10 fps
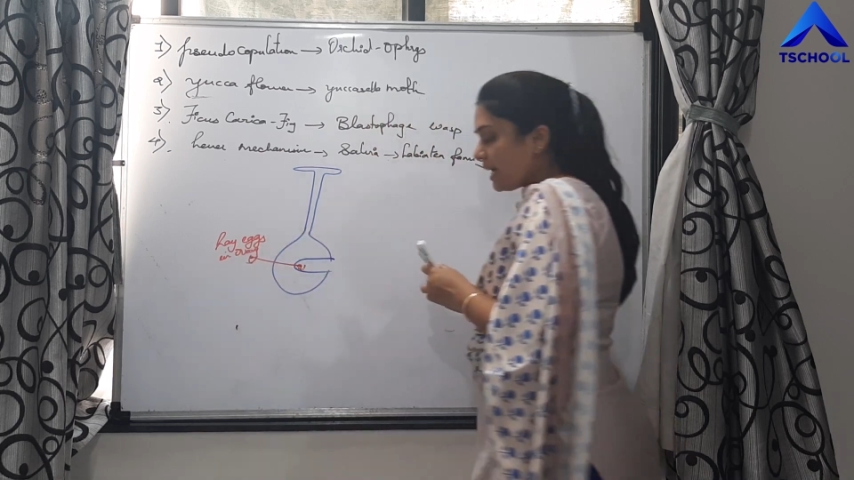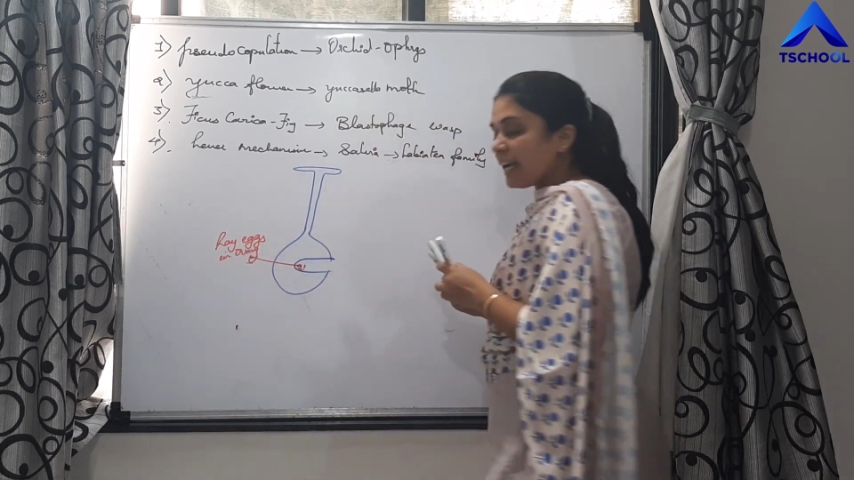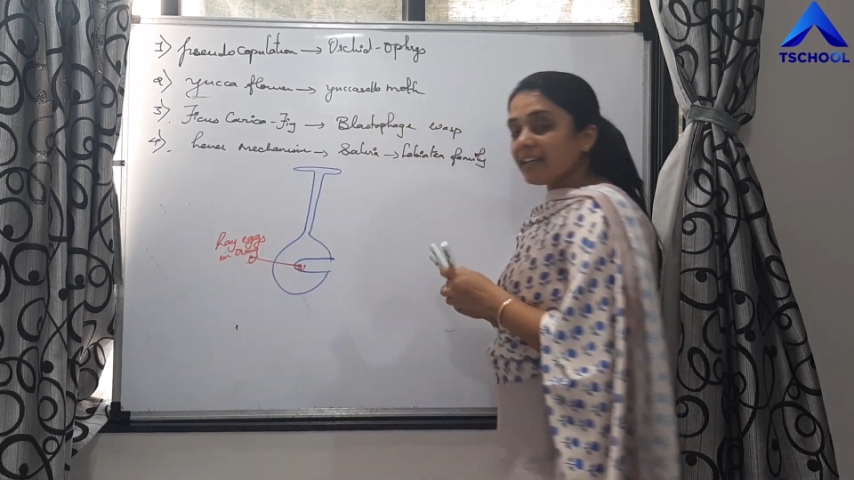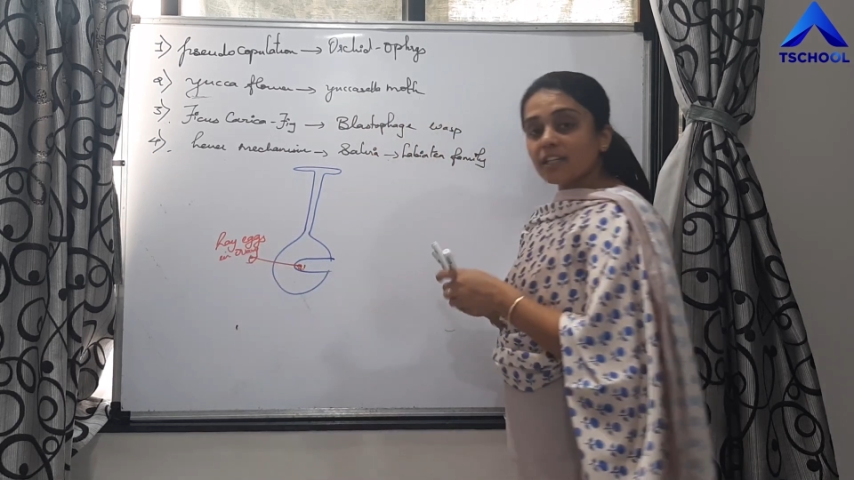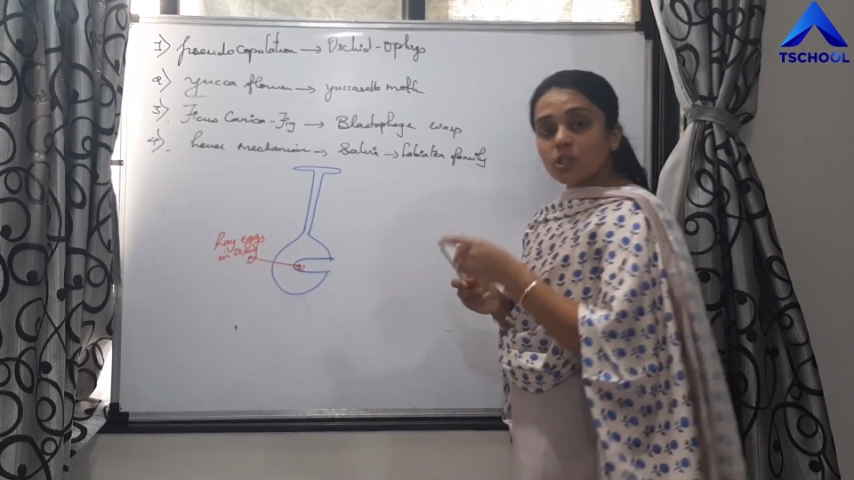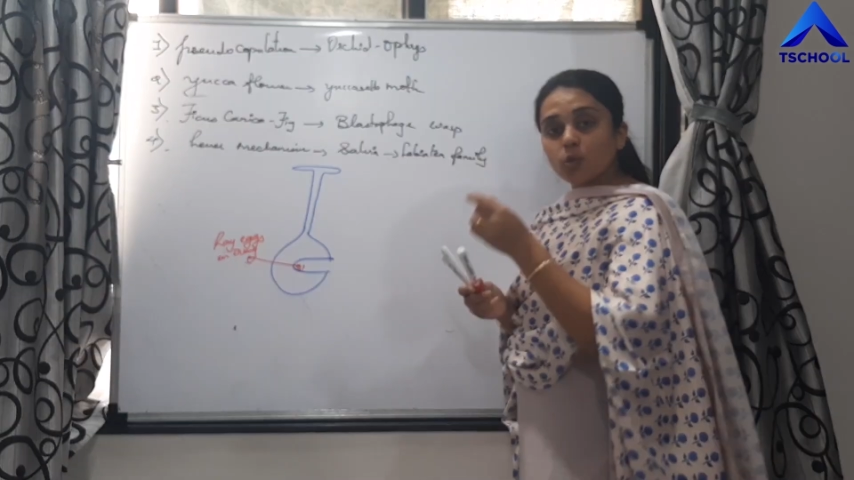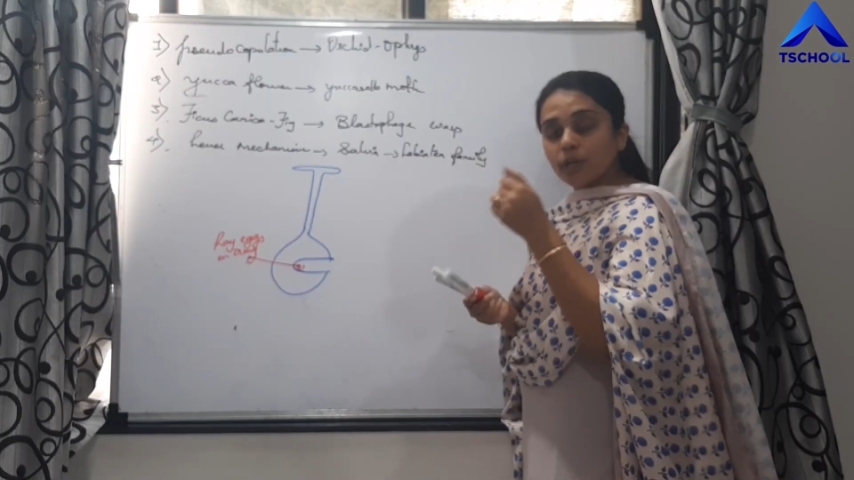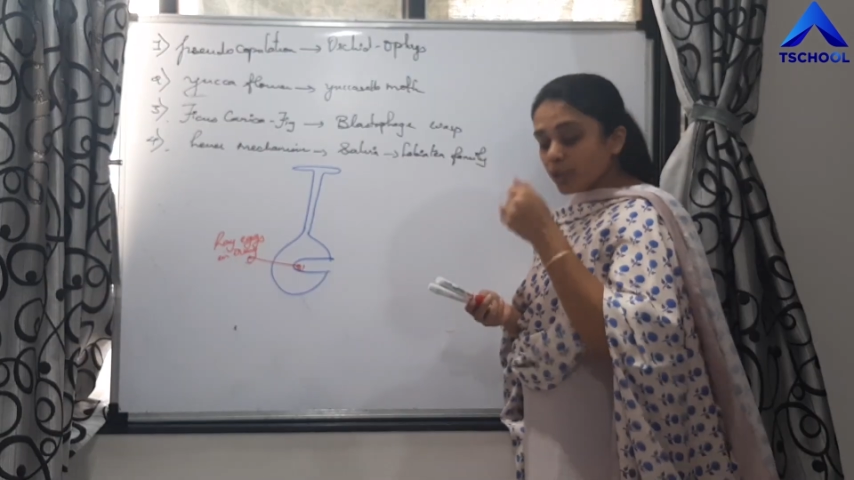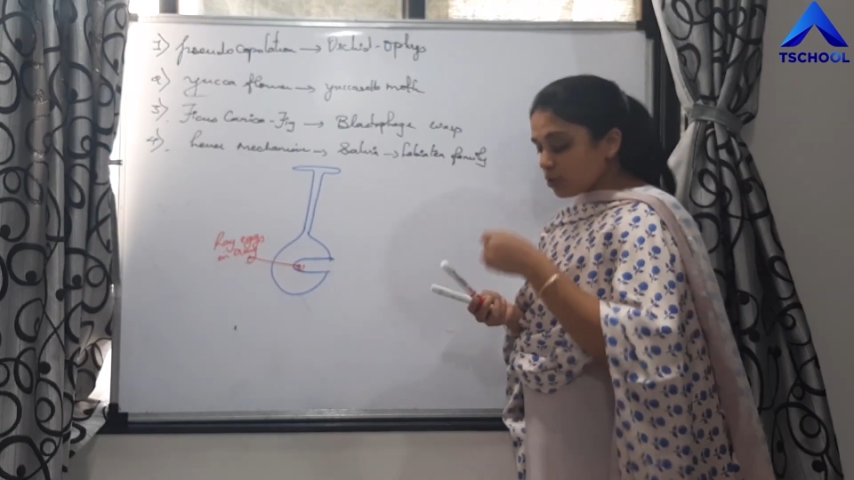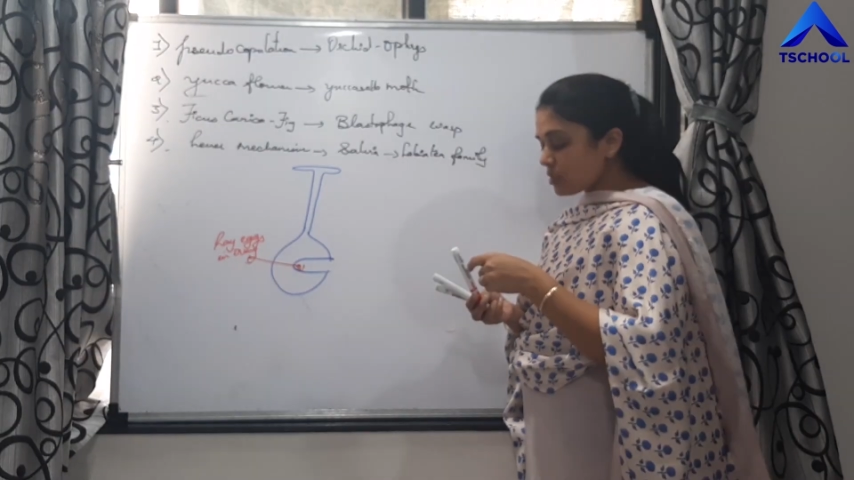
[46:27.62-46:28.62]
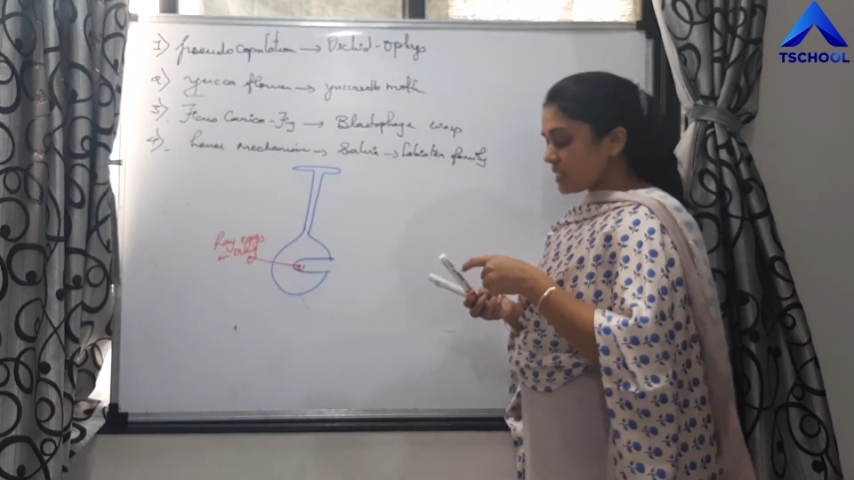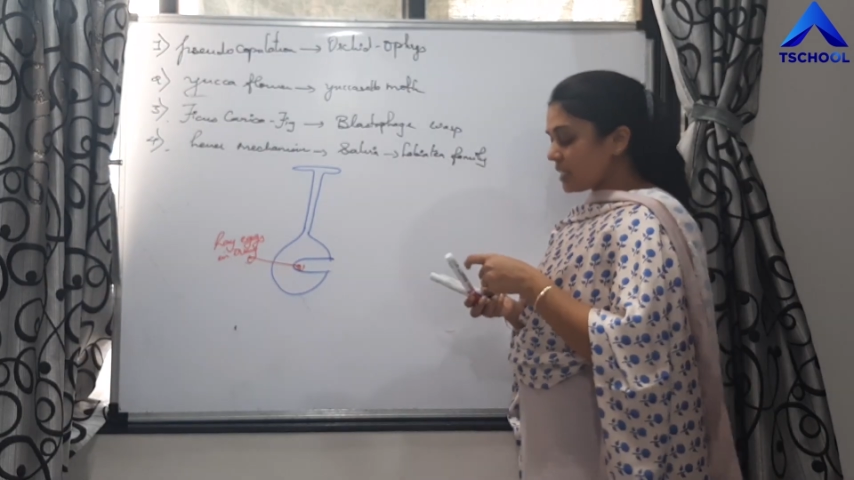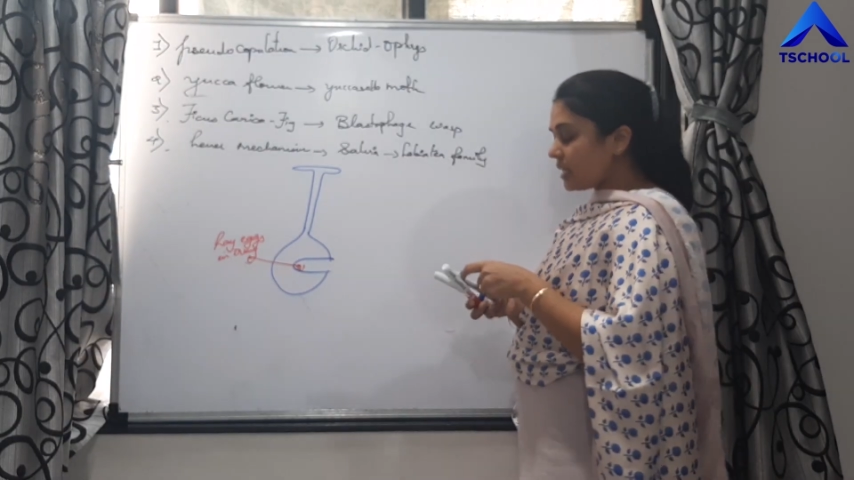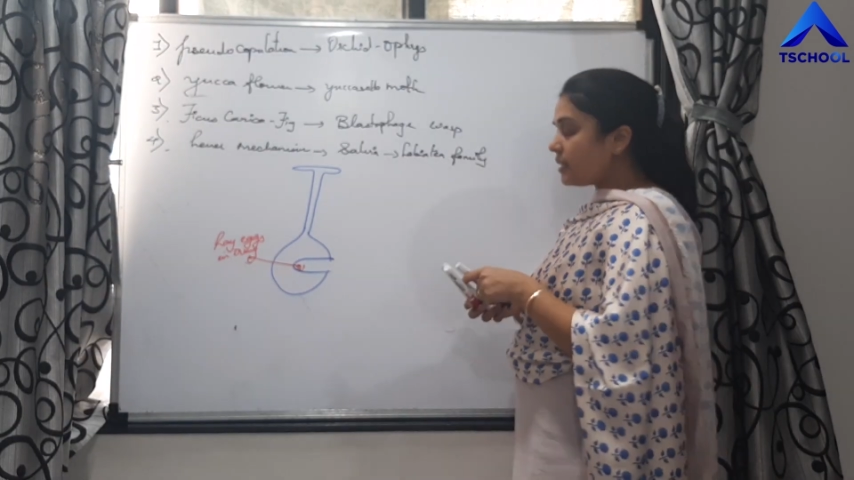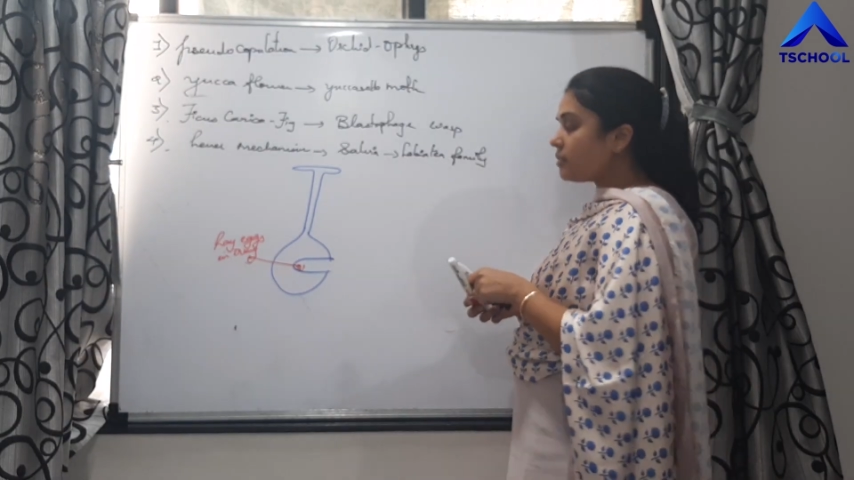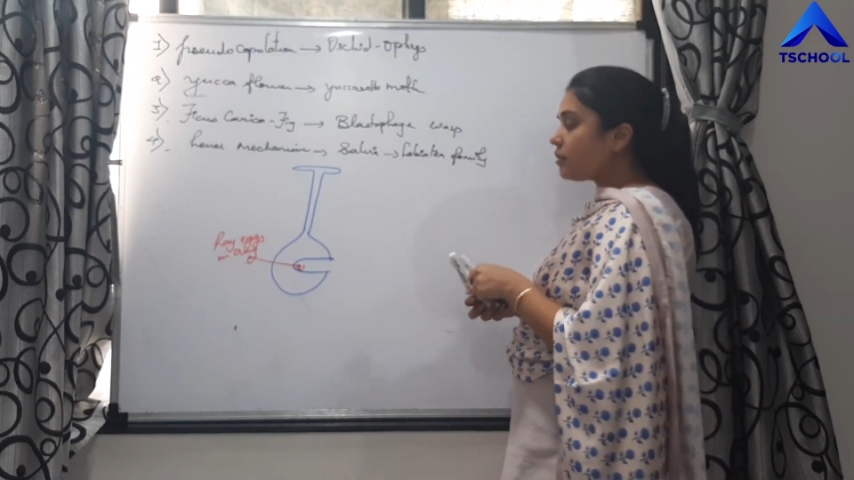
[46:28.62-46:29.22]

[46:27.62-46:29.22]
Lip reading: And it is going to seal